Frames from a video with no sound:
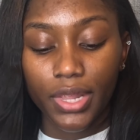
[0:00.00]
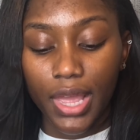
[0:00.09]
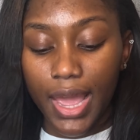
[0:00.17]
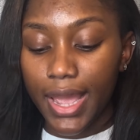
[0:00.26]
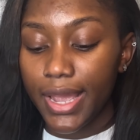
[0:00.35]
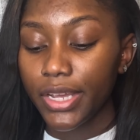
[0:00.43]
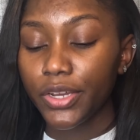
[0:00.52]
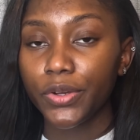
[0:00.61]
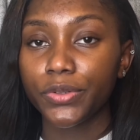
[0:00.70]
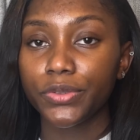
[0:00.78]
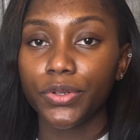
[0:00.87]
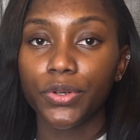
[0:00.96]
I
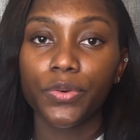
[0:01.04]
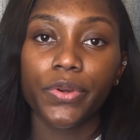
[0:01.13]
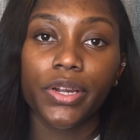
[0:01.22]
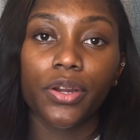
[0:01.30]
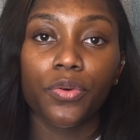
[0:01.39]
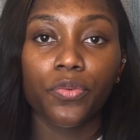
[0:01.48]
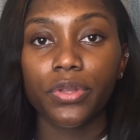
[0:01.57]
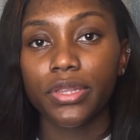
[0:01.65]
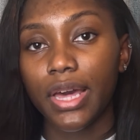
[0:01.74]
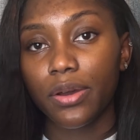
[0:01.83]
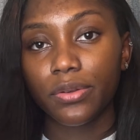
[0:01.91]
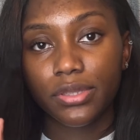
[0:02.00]
go nowhere
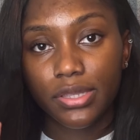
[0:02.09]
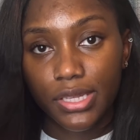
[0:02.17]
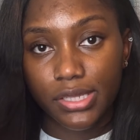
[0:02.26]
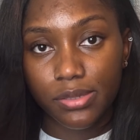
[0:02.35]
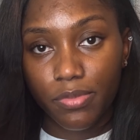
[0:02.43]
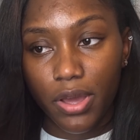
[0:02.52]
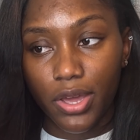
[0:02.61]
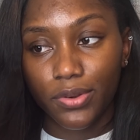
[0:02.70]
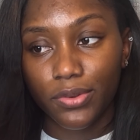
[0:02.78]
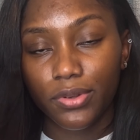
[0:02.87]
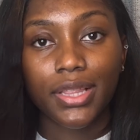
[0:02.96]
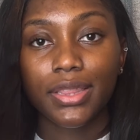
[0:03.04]
without this
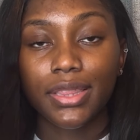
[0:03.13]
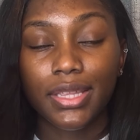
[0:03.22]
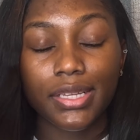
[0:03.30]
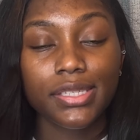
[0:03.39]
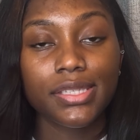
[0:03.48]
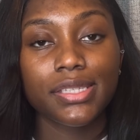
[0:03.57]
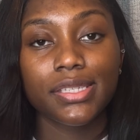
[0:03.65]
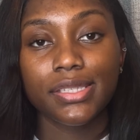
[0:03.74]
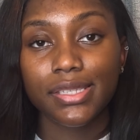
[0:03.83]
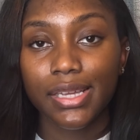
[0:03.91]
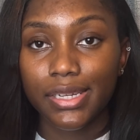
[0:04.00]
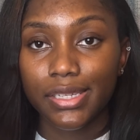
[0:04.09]
bottle. This
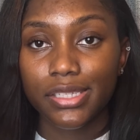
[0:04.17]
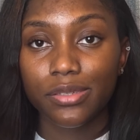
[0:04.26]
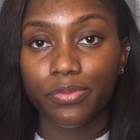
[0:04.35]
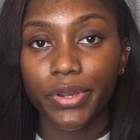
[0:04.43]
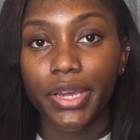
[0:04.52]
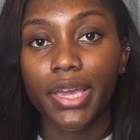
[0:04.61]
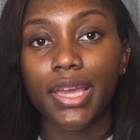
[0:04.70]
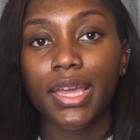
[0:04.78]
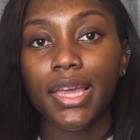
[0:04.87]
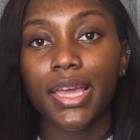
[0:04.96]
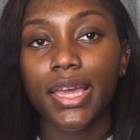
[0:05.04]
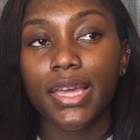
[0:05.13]
setting spray
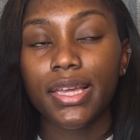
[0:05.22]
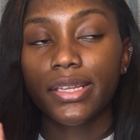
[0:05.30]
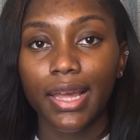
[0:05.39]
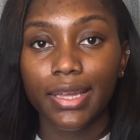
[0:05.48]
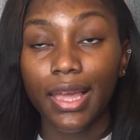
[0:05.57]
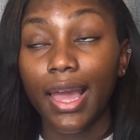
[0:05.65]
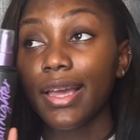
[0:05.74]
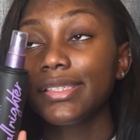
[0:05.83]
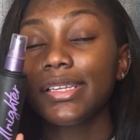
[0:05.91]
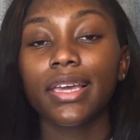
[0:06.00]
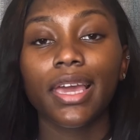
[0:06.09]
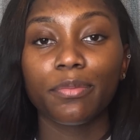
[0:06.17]
it's
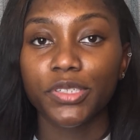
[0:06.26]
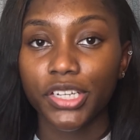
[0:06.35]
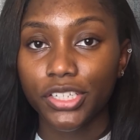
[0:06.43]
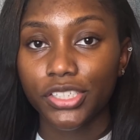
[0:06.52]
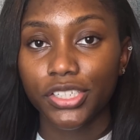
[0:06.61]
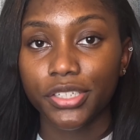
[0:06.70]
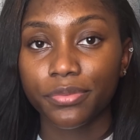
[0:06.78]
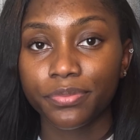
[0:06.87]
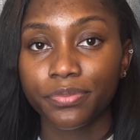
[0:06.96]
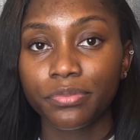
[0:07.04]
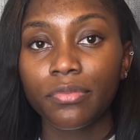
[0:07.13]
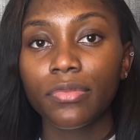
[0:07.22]
a game changer.
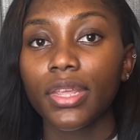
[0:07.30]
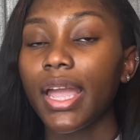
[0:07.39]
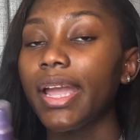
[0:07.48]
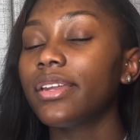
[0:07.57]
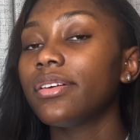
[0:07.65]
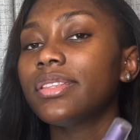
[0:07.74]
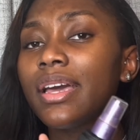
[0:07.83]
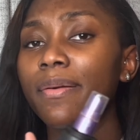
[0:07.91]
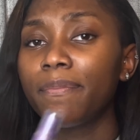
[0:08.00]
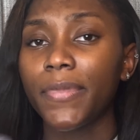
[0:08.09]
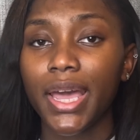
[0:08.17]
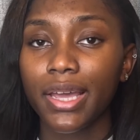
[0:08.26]
I know that
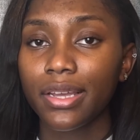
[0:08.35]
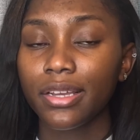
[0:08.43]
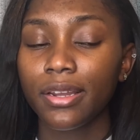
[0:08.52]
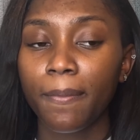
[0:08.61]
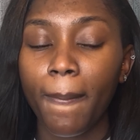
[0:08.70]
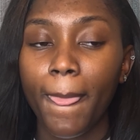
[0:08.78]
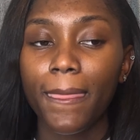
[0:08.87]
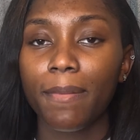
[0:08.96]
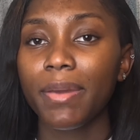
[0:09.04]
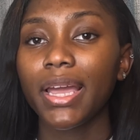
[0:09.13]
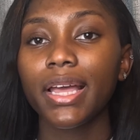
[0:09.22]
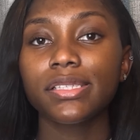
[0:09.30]

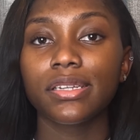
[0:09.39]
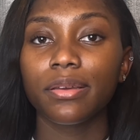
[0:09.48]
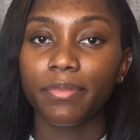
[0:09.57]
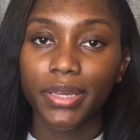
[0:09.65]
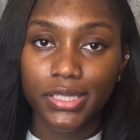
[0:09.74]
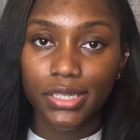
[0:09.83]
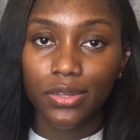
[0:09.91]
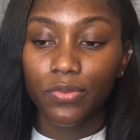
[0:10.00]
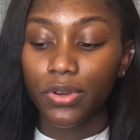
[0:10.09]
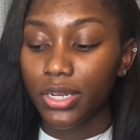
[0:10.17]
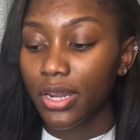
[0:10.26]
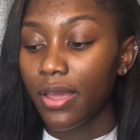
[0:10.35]
MAC has an amazing
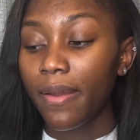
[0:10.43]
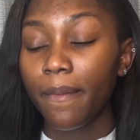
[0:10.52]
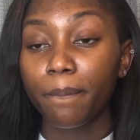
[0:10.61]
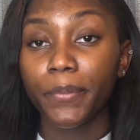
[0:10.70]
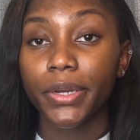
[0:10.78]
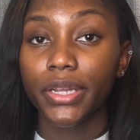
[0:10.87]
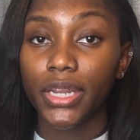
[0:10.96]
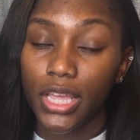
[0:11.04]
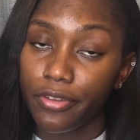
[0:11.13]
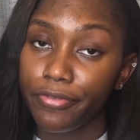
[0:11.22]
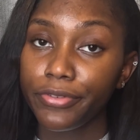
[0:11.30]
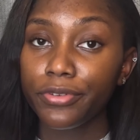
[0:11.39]
one, but
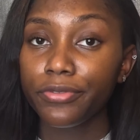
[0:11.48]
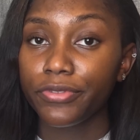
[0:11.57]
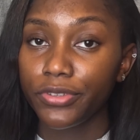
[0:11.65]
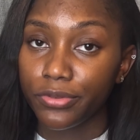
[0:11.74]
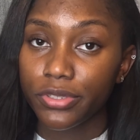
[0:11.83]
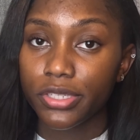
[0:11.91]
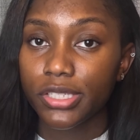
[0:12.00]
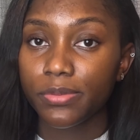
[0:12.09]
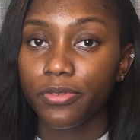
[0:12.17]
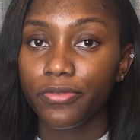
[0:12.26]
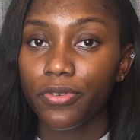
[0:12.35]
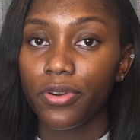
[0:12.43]
if you've used this
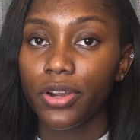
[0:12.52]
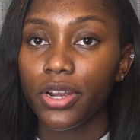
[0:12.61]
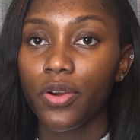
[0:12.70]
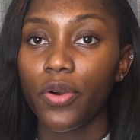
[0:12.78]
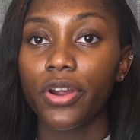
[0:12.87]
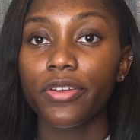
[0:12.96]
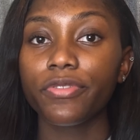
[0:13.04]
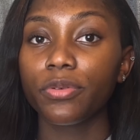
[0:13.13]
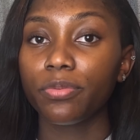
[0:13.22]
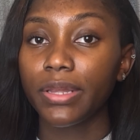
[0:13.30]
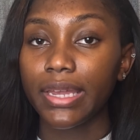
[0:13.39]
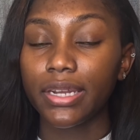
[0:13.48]
before, or if you
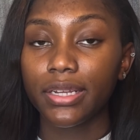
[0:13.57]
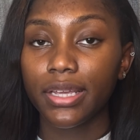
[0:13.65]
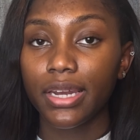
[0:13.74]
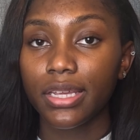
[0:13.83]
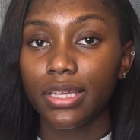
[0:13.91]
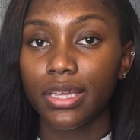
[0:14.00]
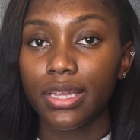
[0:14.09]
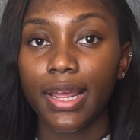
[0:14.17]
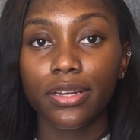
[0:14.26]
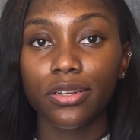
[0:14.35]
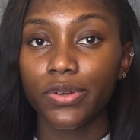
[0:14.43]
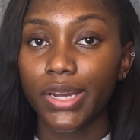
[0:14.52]
plan on getting it
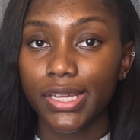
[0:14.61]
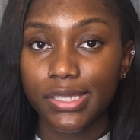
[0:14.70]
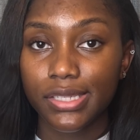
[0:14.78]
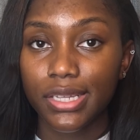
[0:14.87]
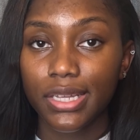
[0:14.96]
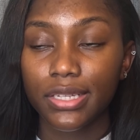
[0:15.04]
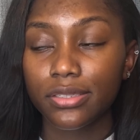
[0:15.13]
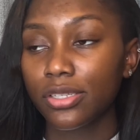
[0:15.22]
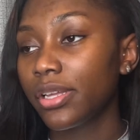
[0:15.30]
and you were hesitant,